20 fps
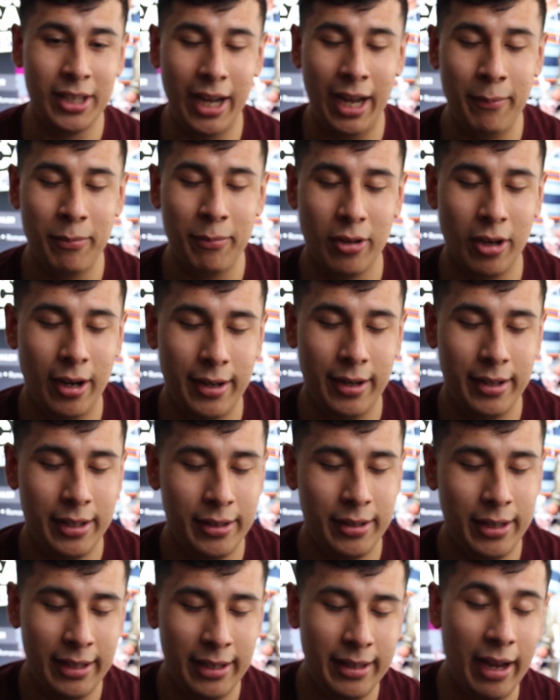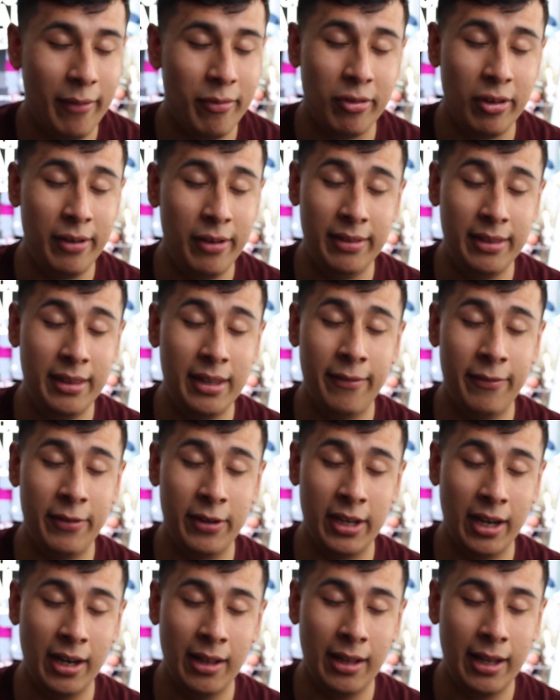I'm sorry. They have seen nothing
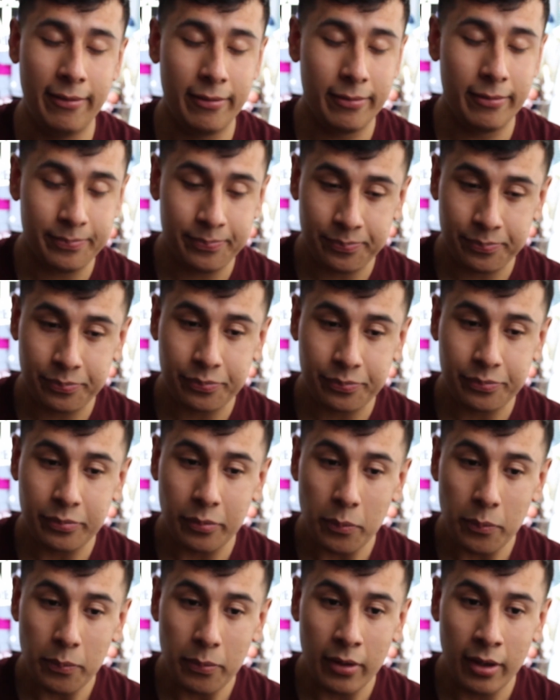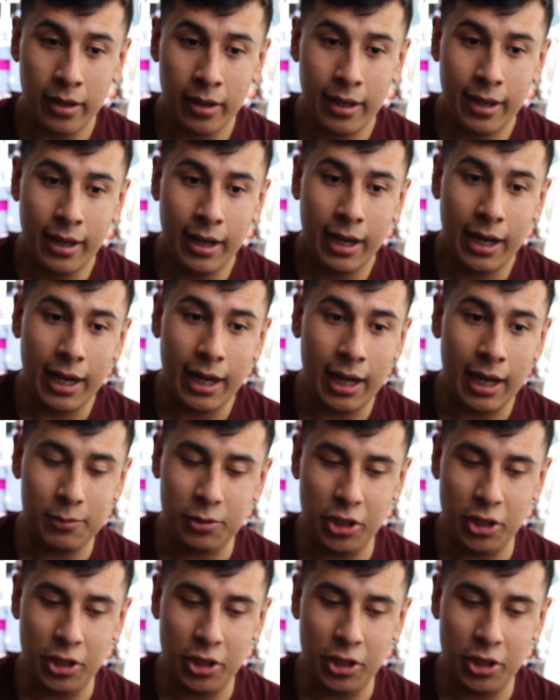yet in life.